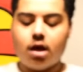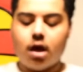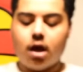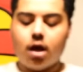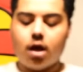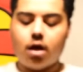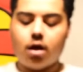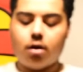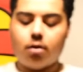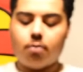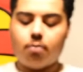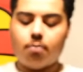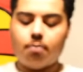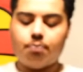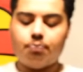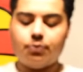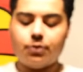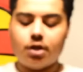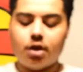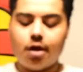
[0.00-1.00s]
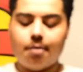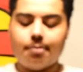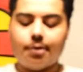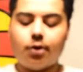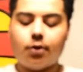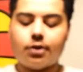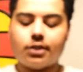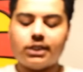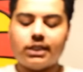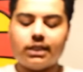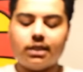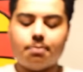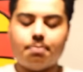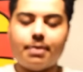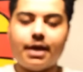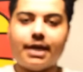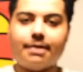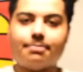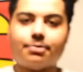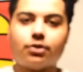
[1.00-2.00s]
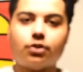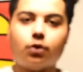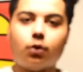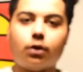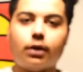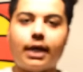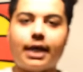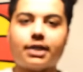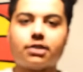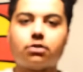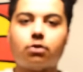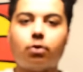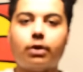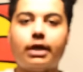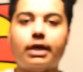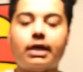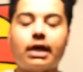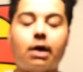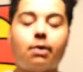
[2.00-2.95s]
I'm going to the Bape store next week.